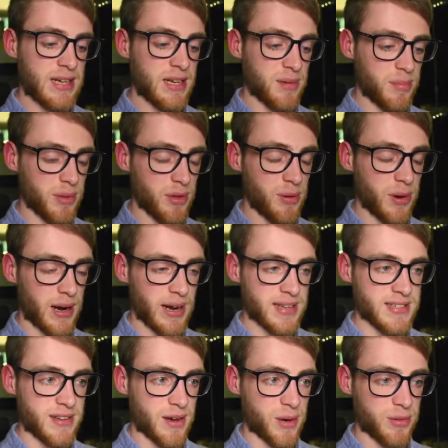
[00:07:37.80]
Blue Eyes
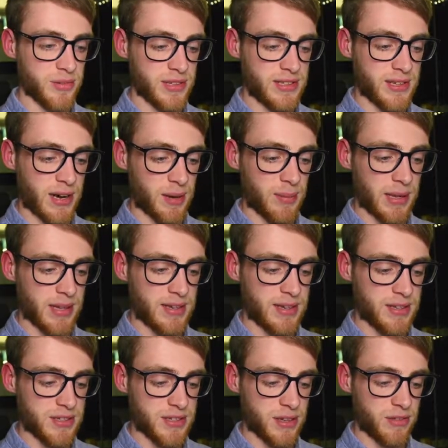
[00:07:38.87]
and hopefully Dark Paladin.
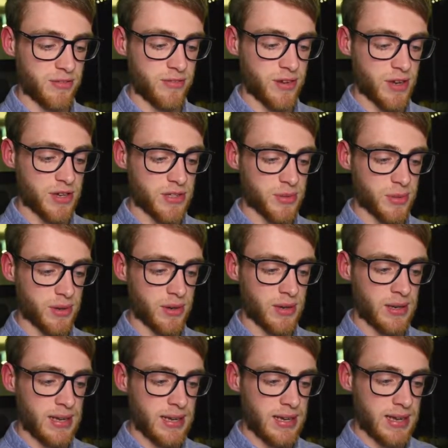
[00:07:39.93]
So the first one
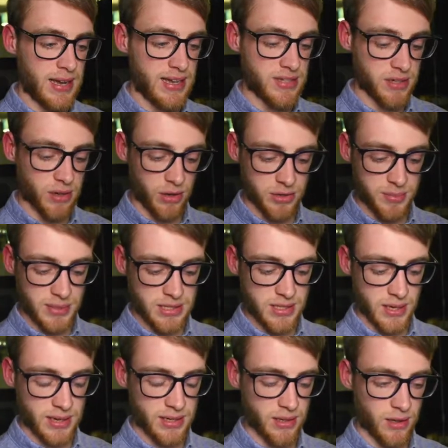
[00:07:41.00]
is a Cosmic
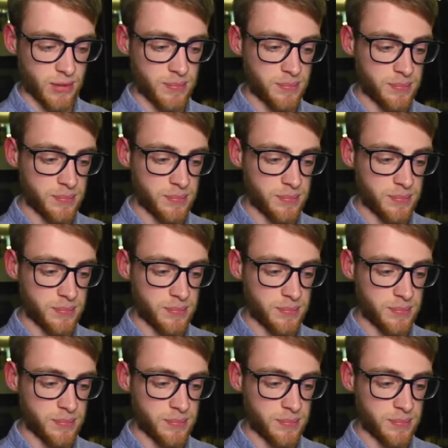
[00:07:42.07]
Cyclone.